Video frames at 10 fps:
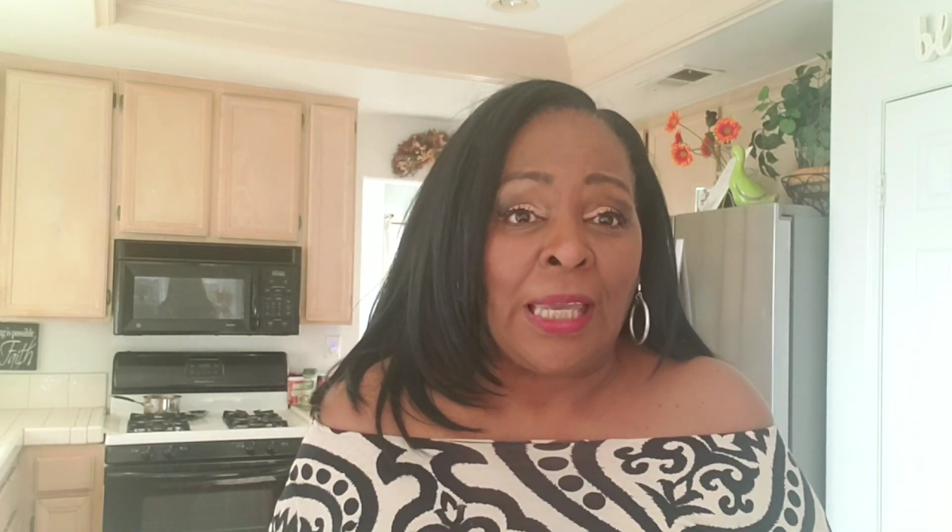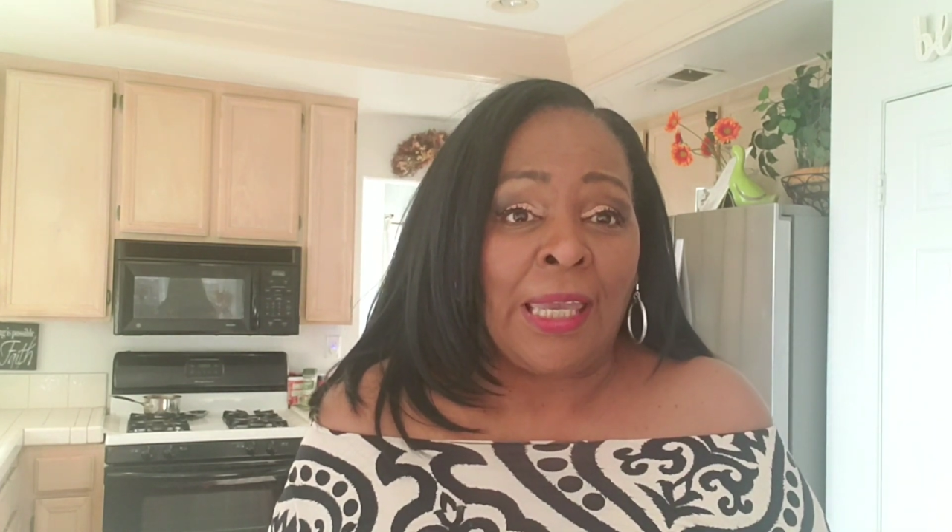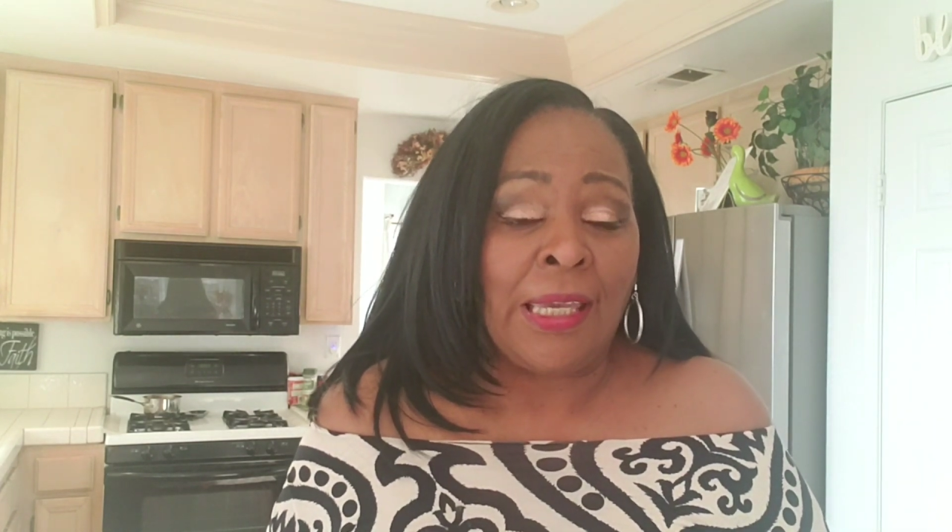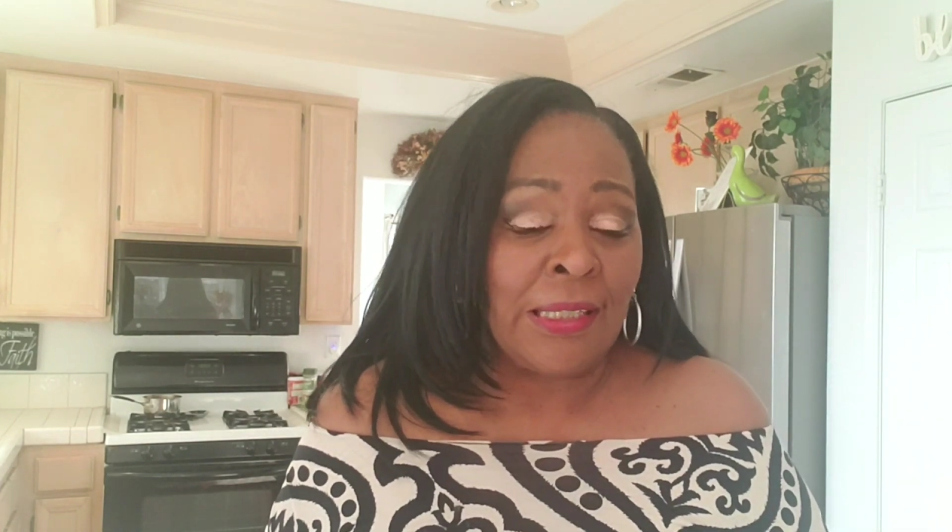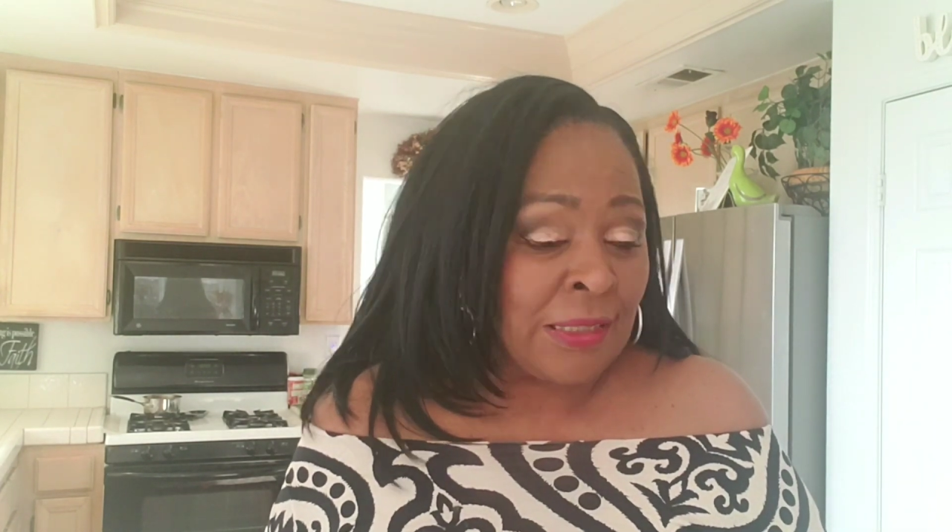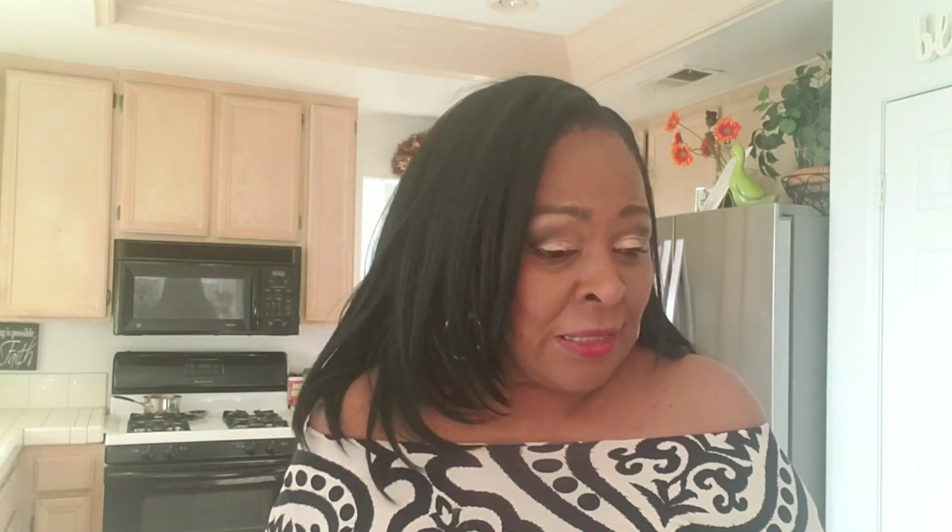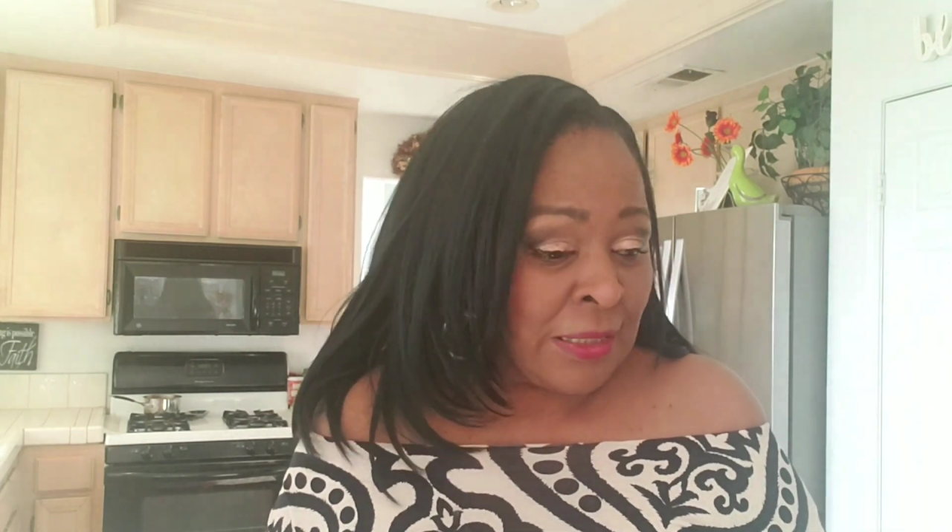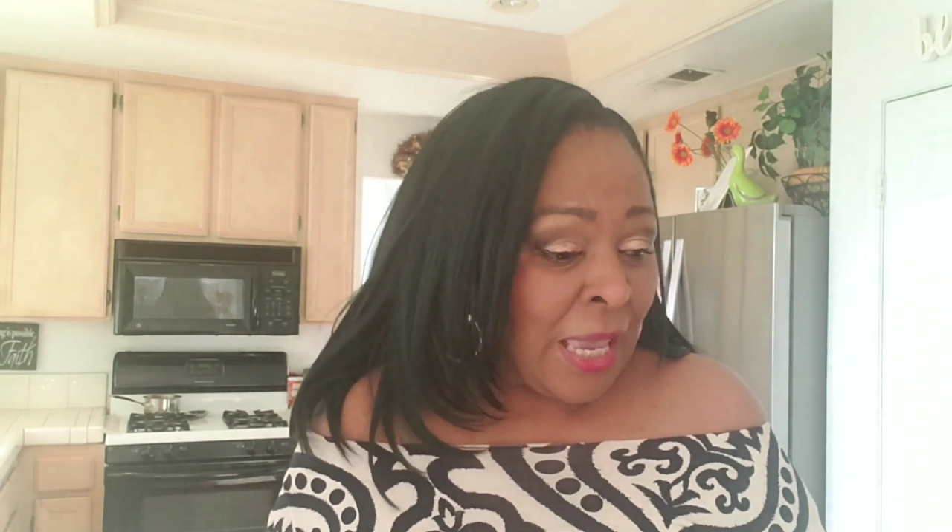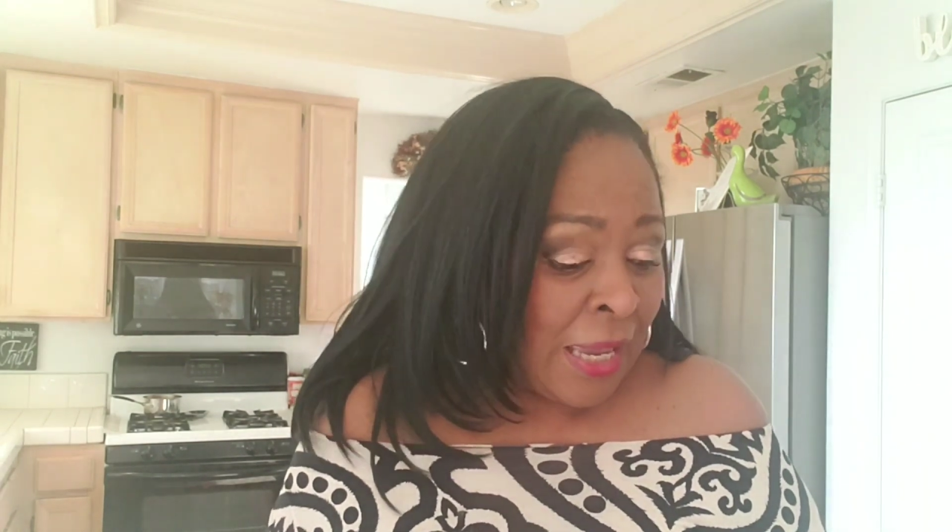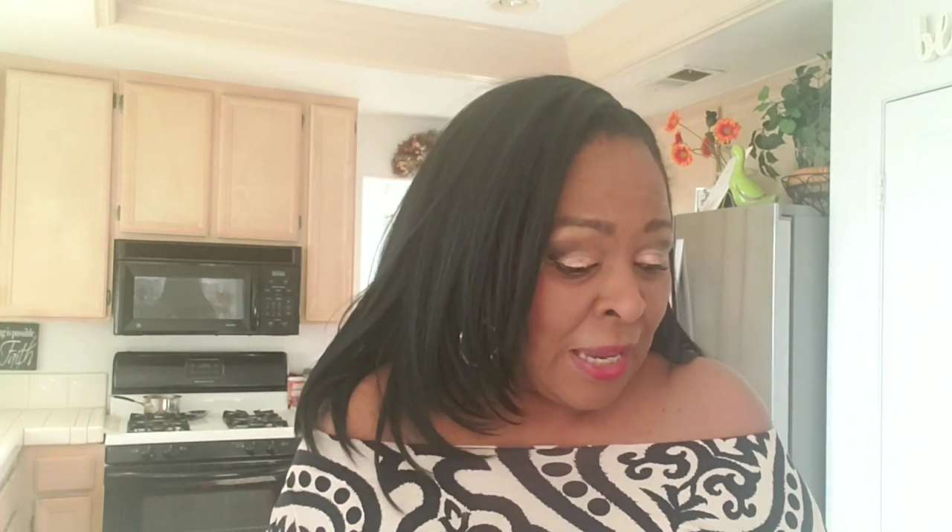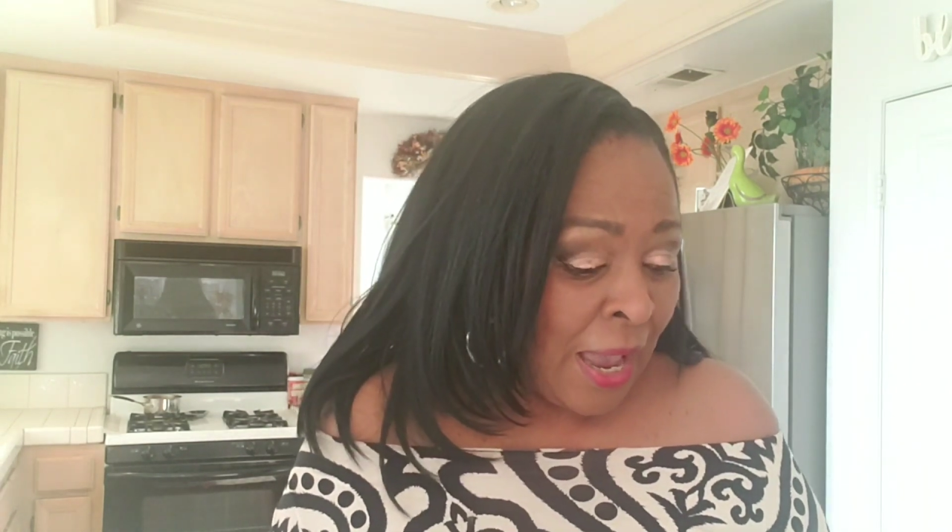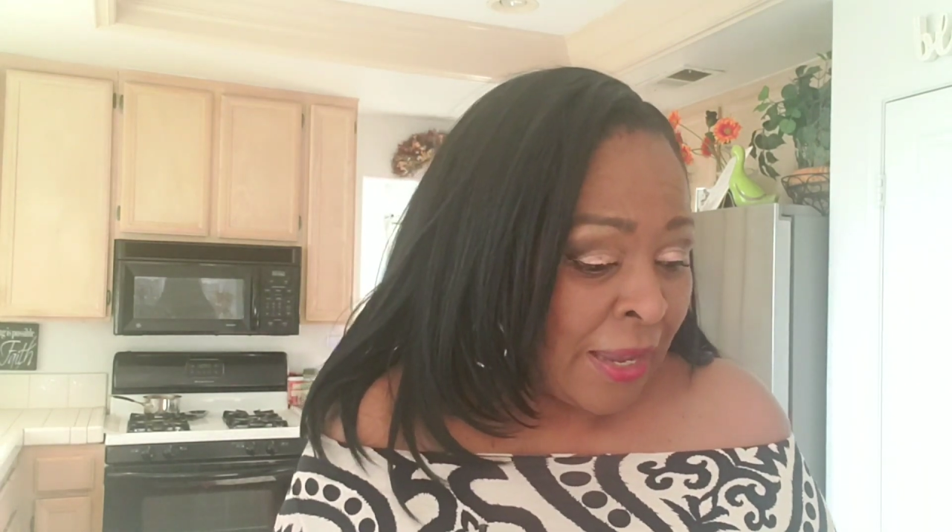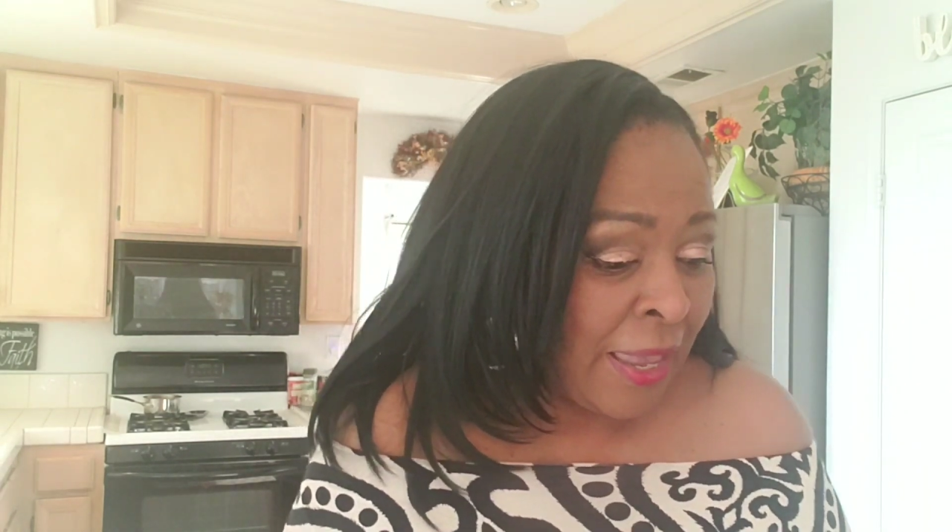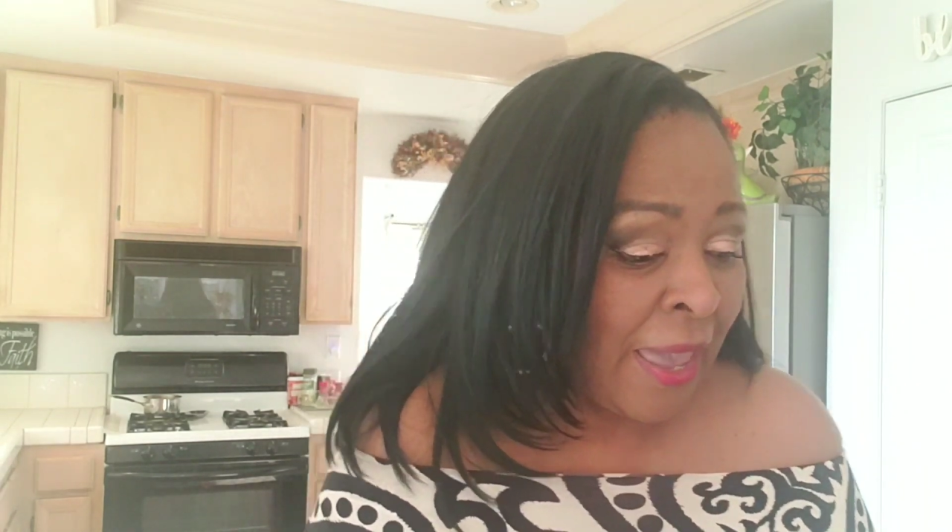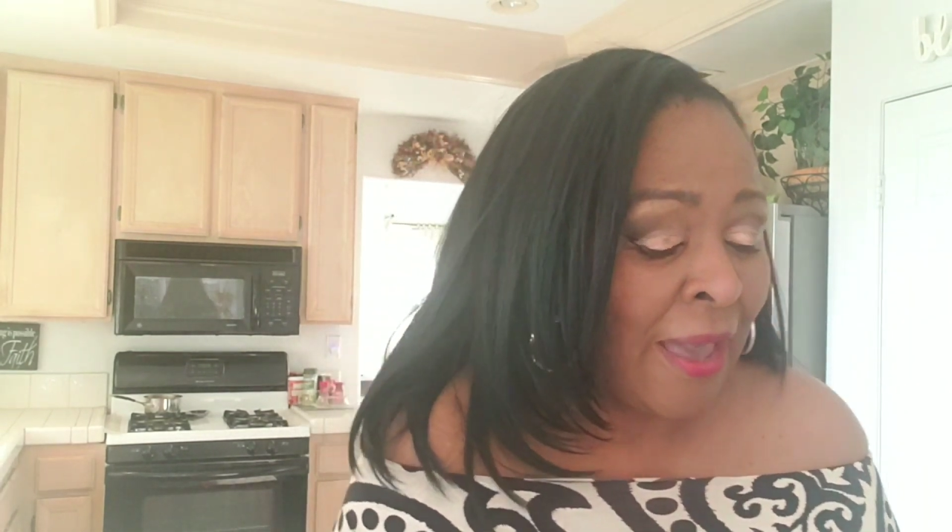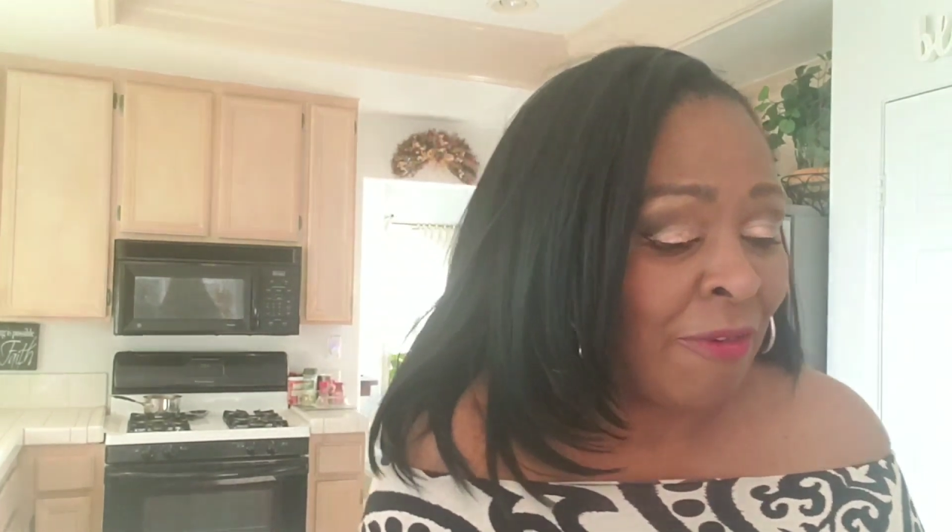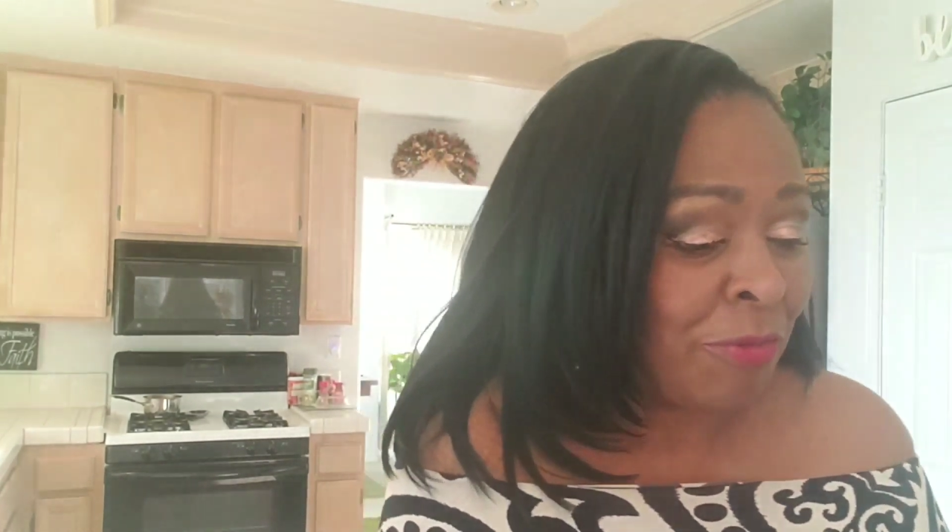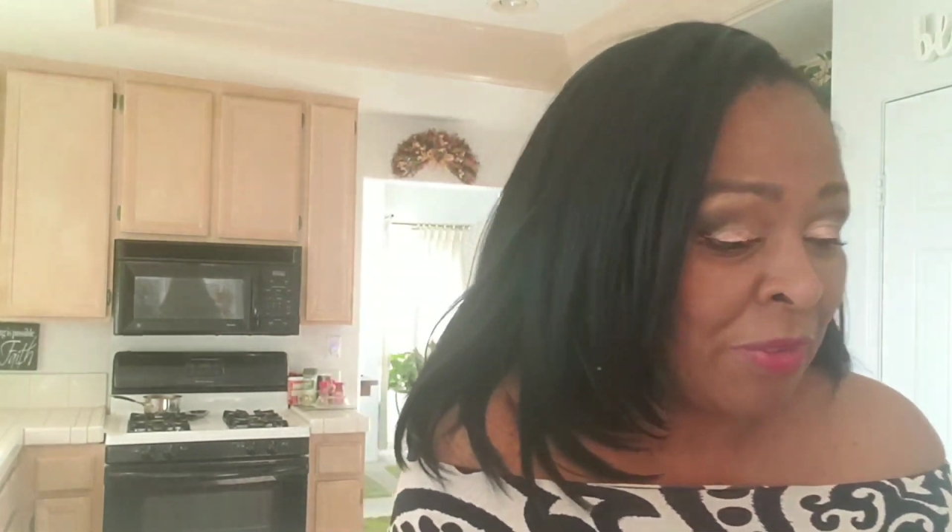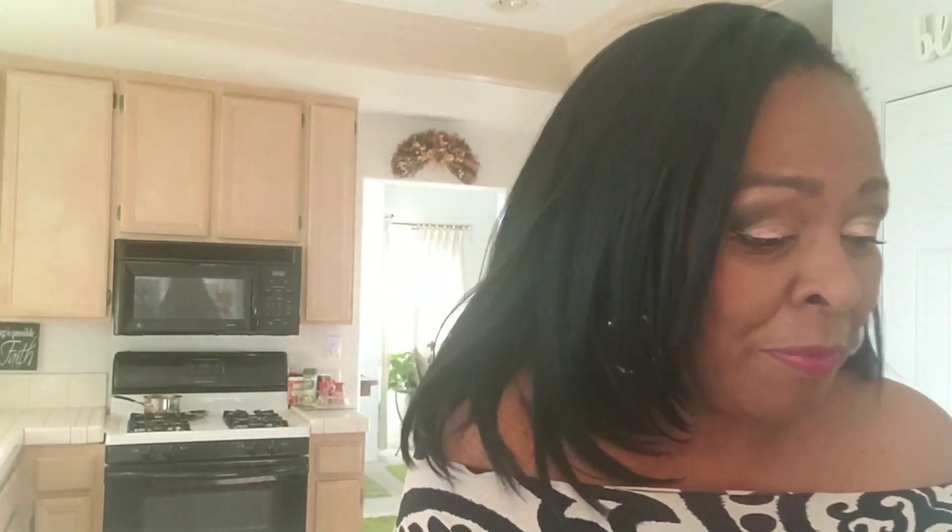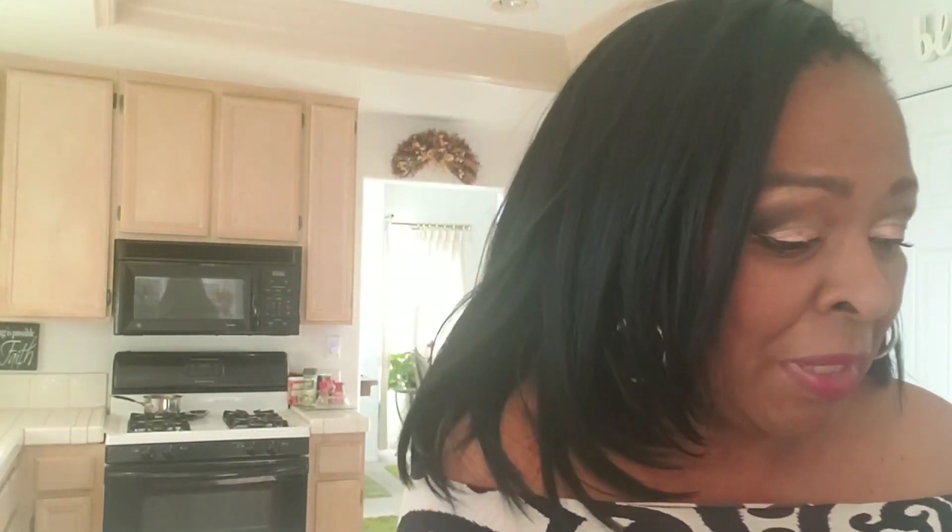And today I have with